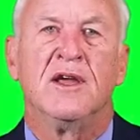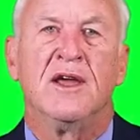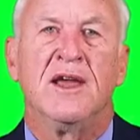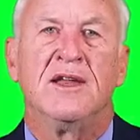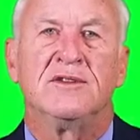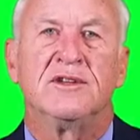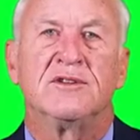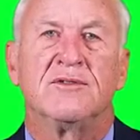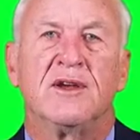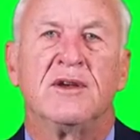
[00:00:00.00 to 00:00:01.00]
and it sits
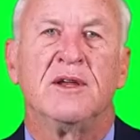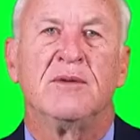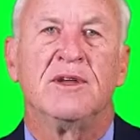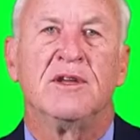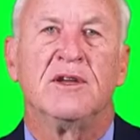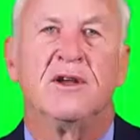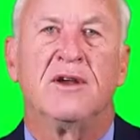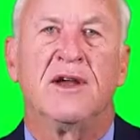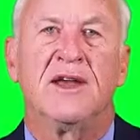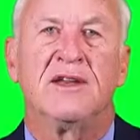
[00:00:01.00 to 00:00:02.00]
firmly within the
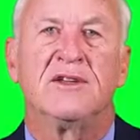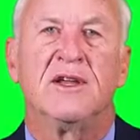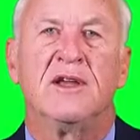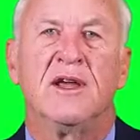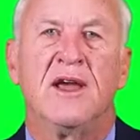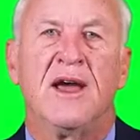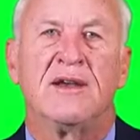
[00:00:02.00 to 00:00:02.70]
logo editing and